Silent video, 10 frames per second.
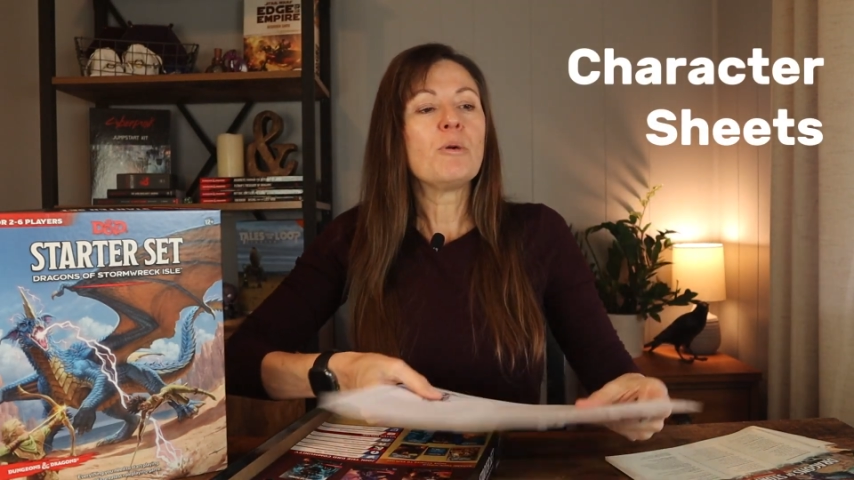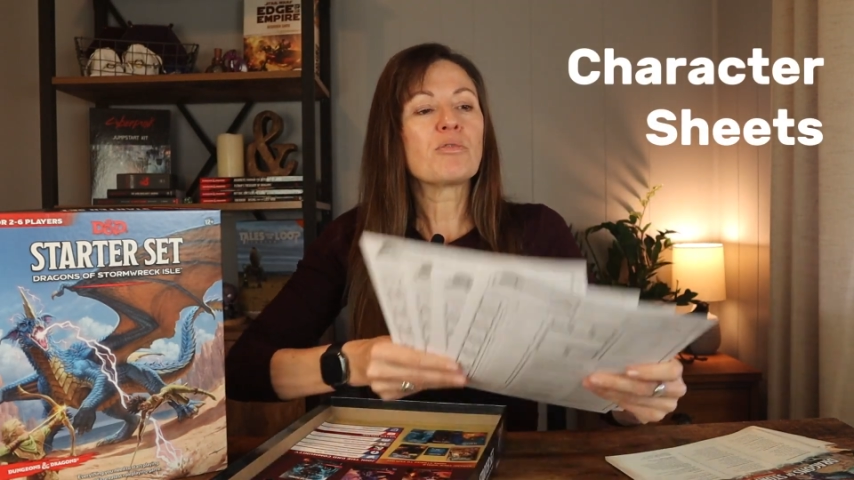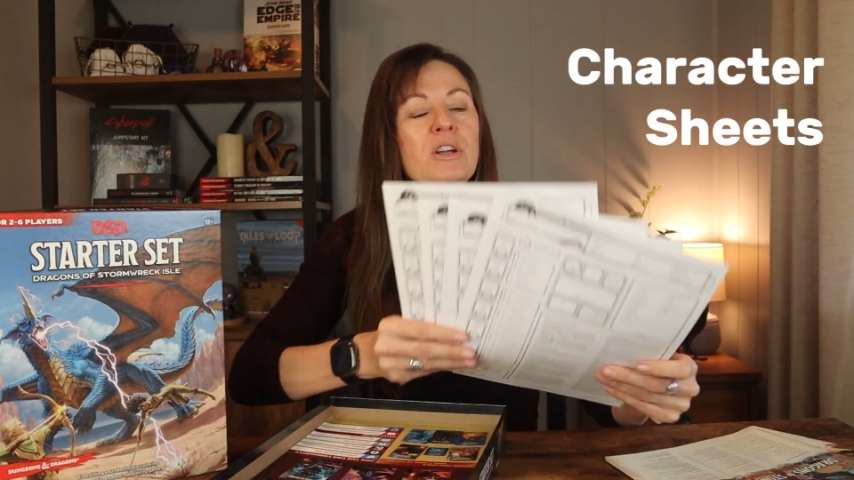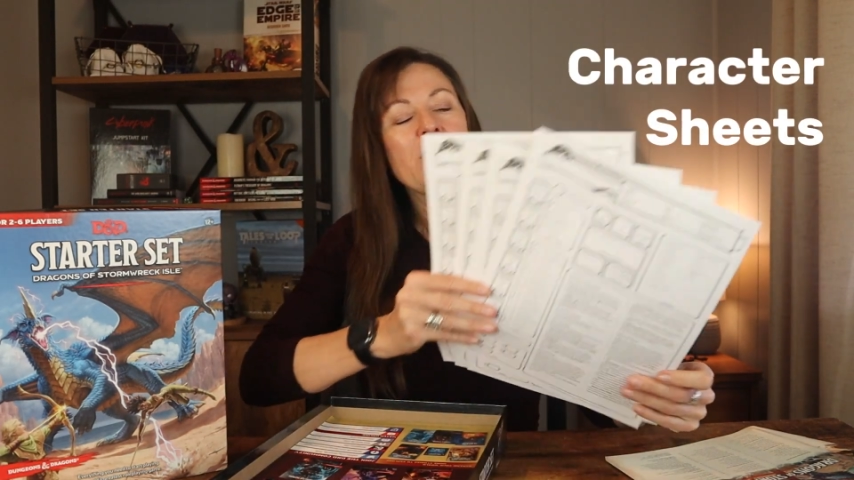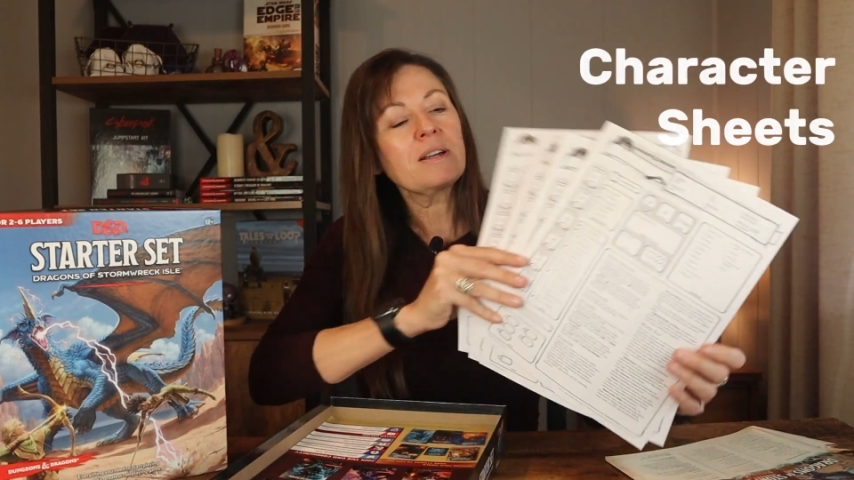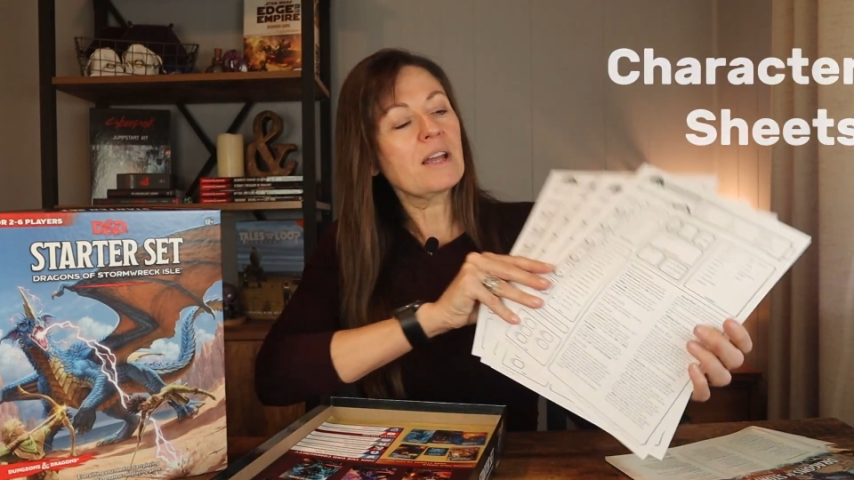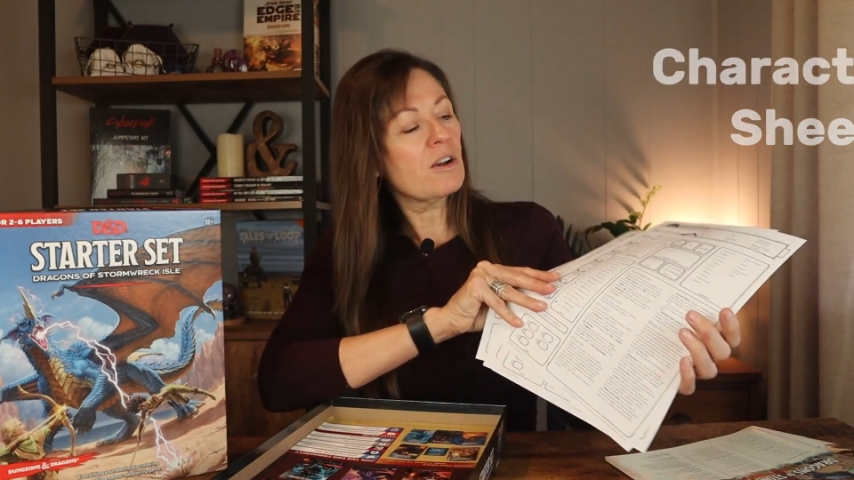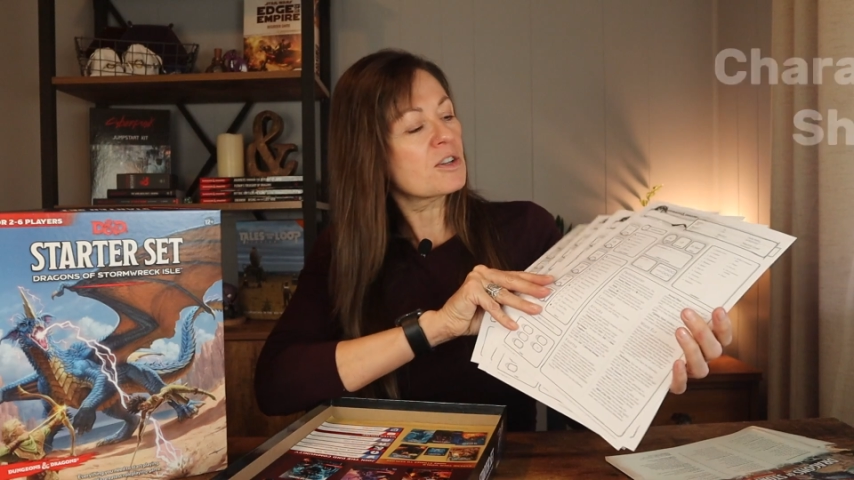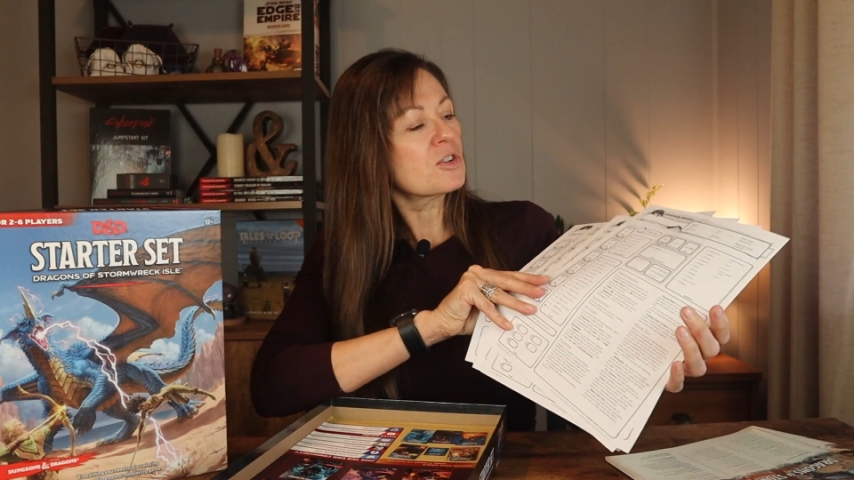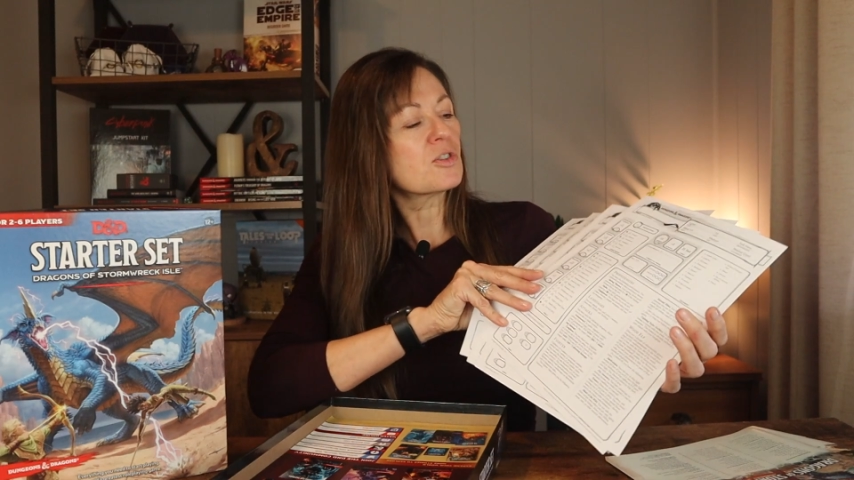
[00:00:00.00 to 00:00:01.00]
pre-made
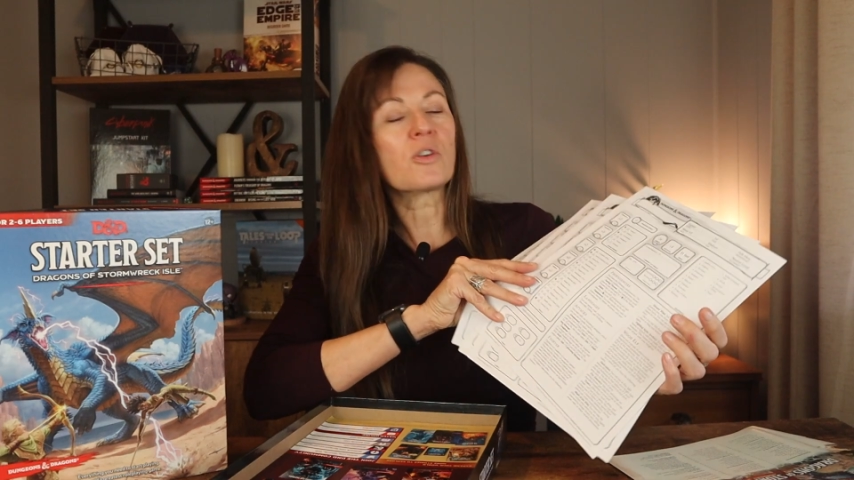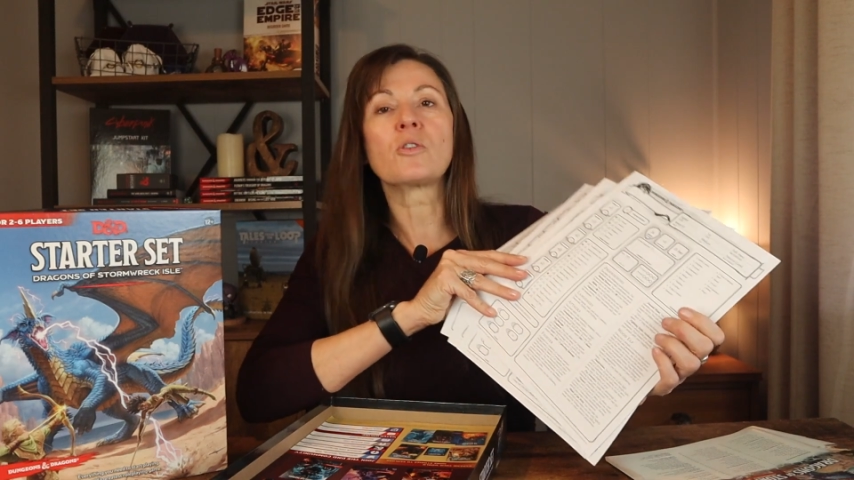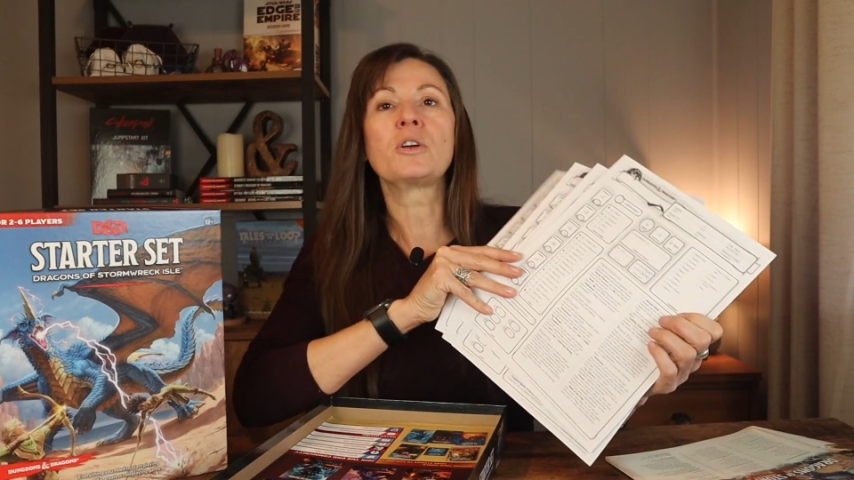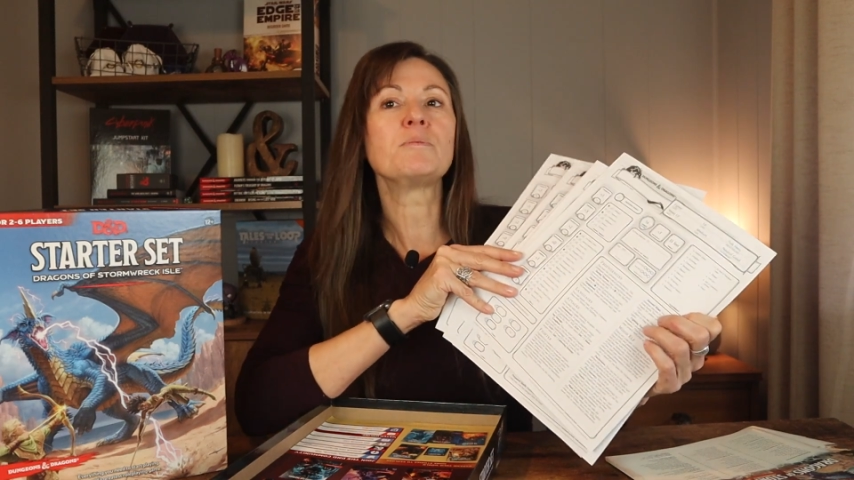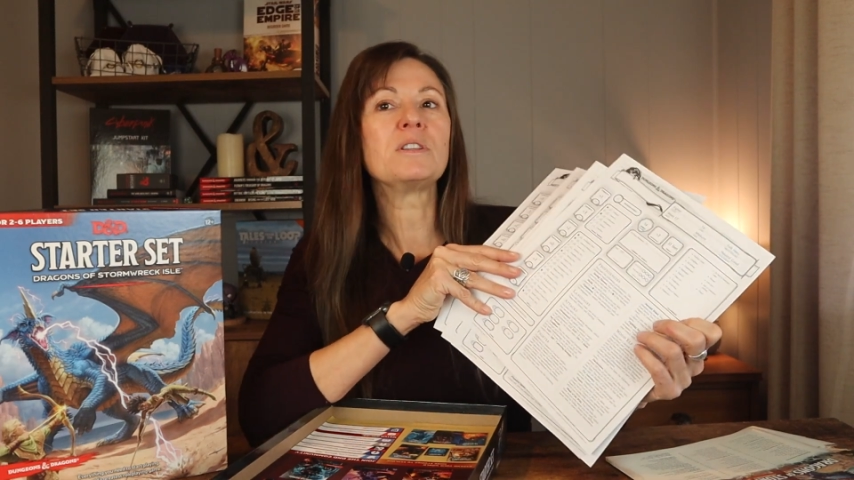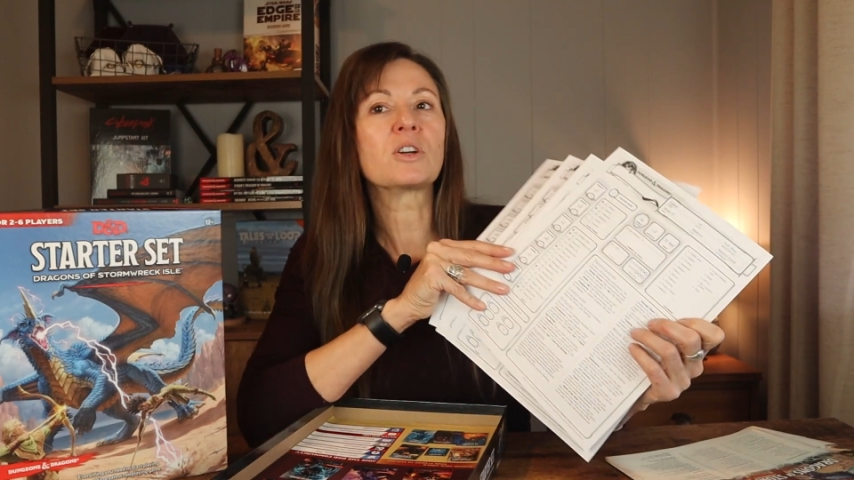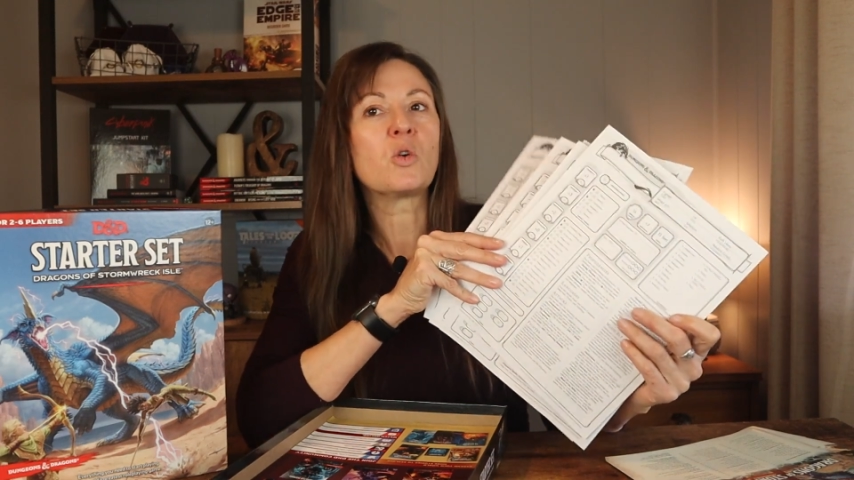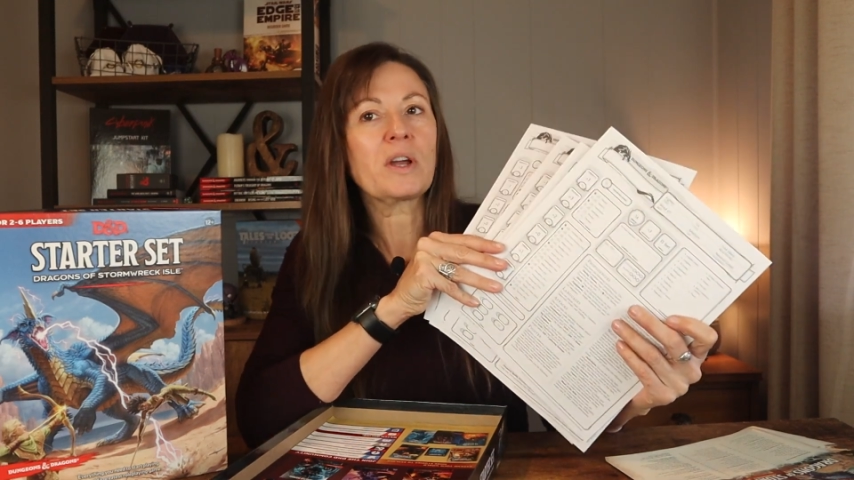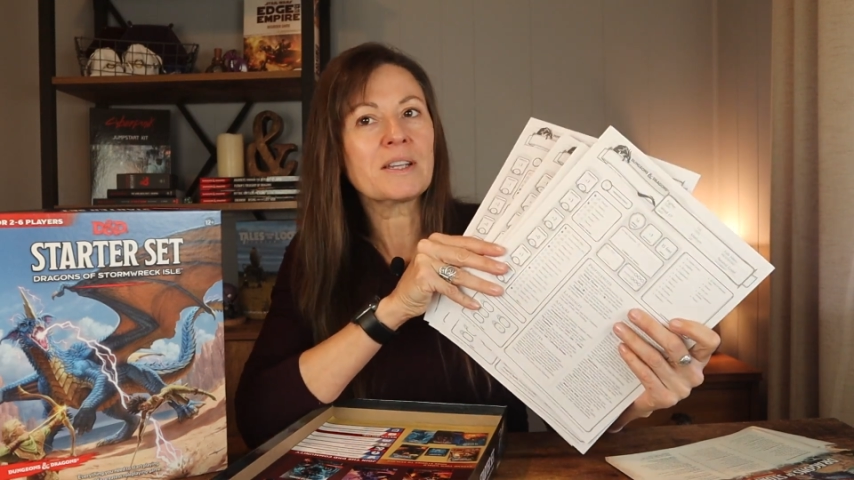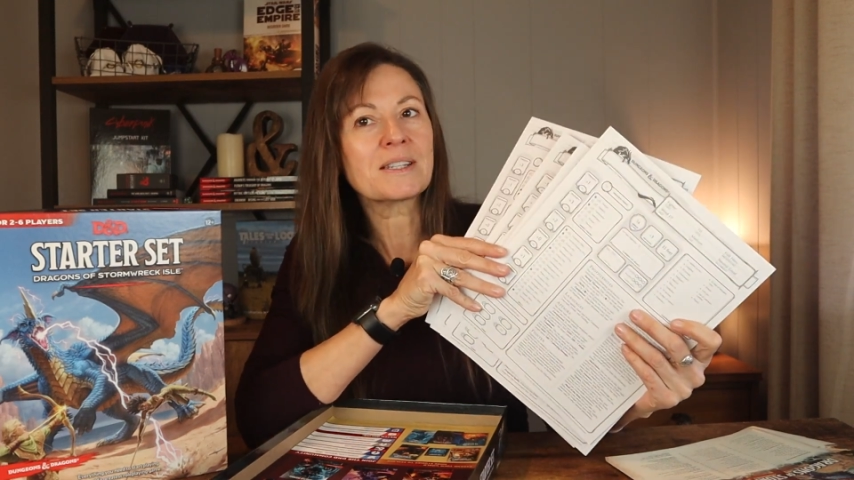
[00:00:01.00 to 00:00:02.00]
characters are going to be the
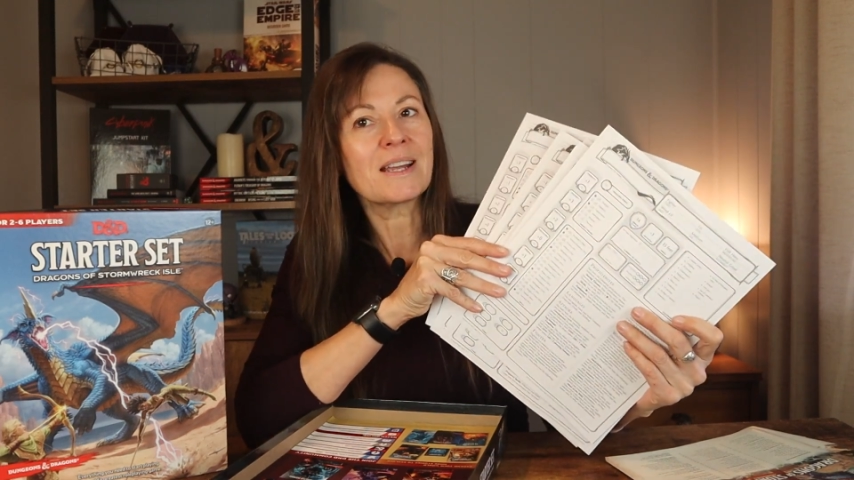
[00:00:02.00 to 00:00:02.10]
quickest